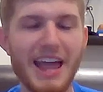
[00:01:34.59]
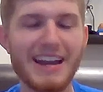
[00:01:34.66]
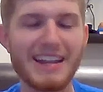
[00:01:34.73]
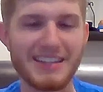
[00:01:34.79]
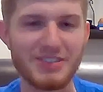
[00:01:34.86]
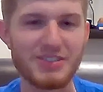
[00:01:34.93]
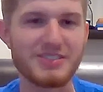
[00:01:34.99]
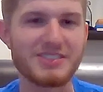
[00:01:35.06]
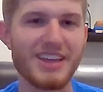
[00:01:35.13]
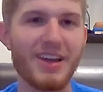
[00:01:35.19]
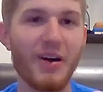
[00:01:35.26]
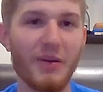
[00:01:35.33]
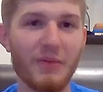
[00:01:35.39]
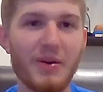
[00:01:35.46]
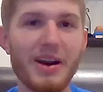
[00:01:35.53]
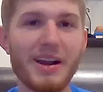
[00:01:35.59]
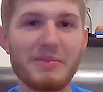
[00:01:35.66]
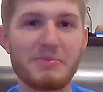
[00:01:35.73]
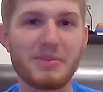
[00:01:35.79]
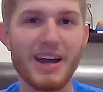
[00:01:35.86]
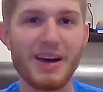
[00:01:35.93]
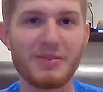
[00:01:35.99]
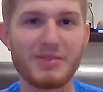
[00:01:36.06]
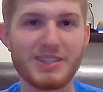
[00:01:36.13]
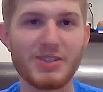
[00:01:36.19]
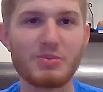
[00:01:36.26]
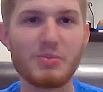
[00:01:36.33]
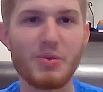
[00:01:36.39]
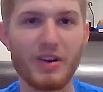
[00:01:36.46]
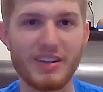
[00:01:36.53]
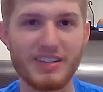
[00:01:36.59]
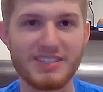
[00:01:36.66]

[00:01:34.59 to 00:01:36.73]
didn't just say all right, but I was a little more